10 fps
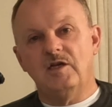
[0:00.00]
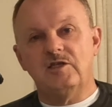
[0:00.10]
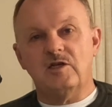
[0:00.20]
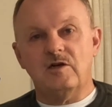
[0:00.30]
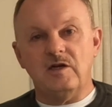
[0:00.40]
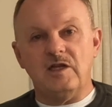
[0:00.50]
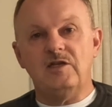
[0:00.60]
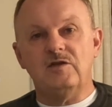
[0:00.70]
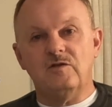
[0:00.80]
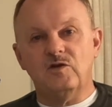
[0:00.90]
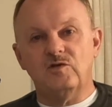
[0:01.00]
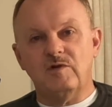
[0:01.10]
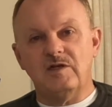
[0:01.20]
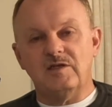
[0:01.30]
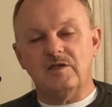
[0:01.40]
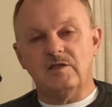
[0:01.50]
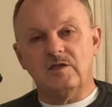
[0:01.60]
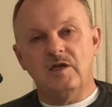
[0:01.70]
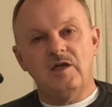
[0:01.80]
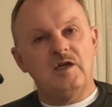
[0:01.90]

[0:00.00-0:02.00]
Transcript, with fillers: sharing each of those reasons.